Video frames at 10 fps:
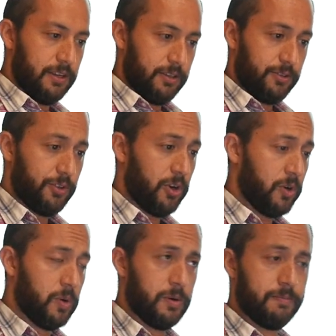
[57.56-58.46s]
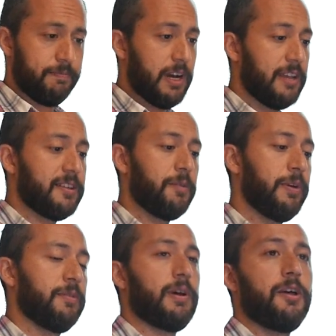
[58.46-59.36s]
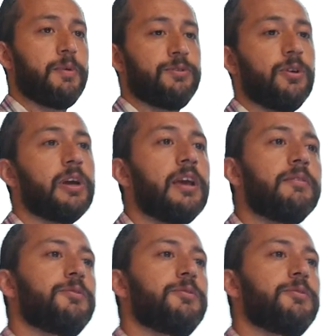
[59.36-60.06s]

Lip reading: So, as I was talking,